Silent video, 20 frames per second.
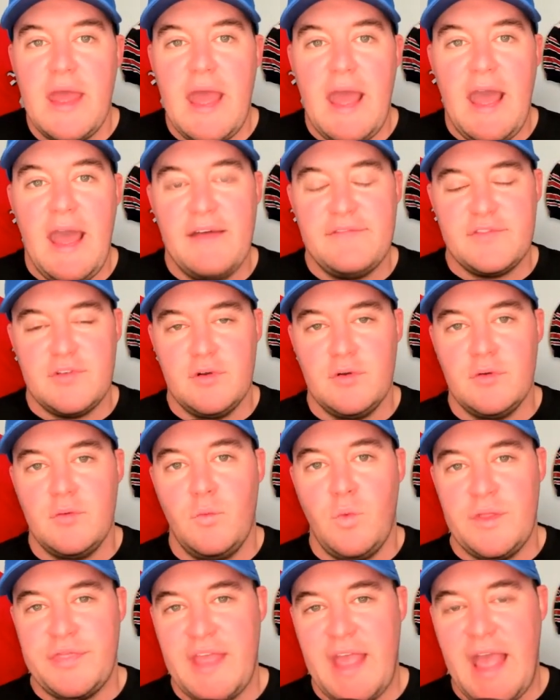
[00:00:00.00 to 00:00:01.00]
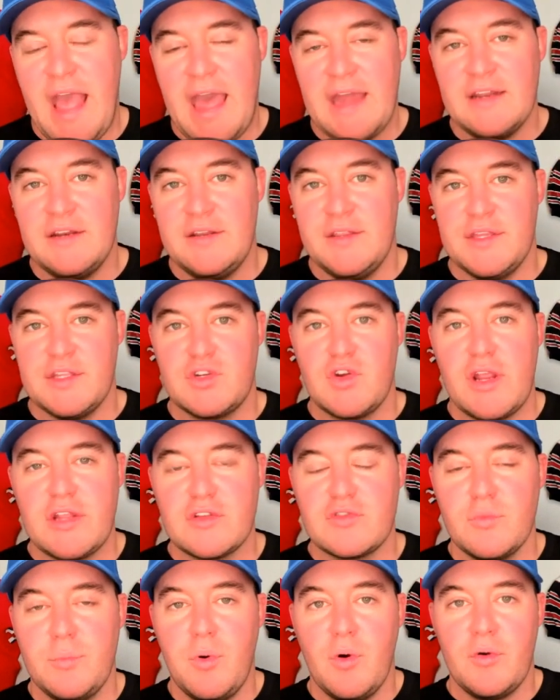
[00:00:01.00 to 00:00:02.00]
after what they added in the
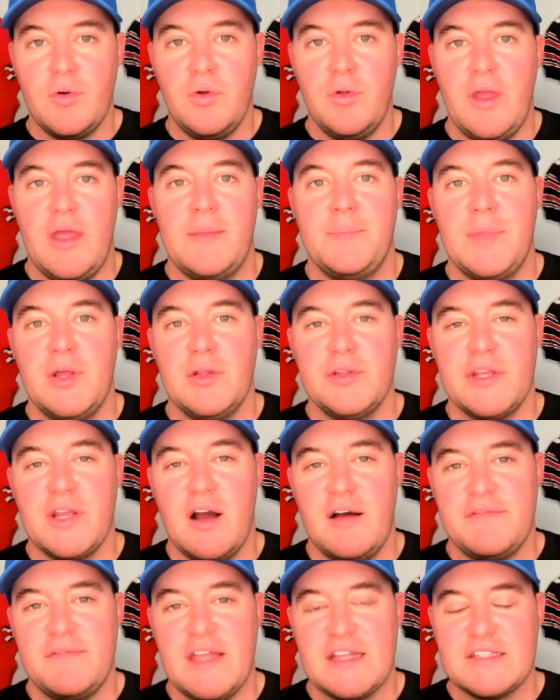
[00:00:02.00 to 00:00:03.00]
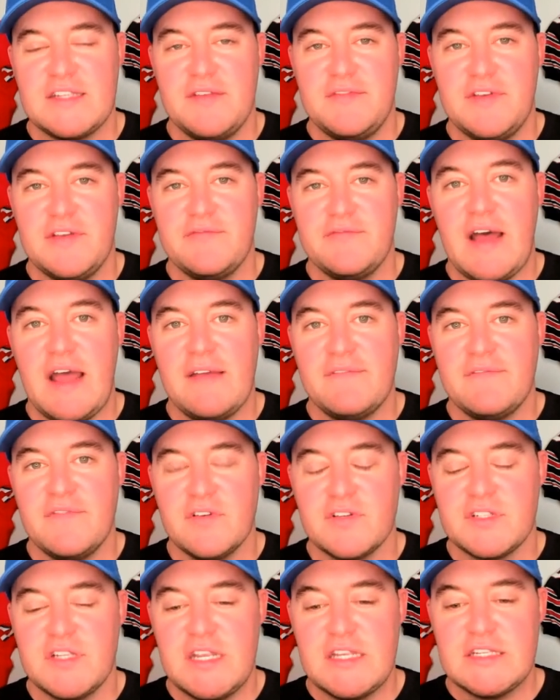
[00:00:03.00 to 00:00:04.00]
transfer portal and building off that seven and five
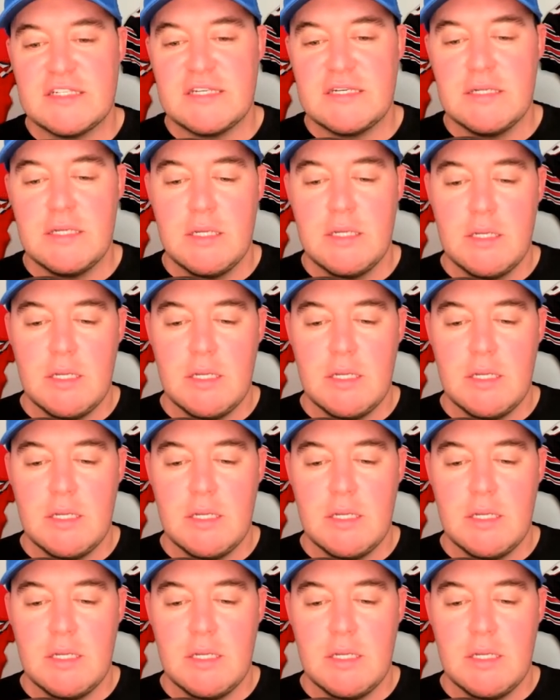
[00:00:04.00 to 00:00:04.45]
first season,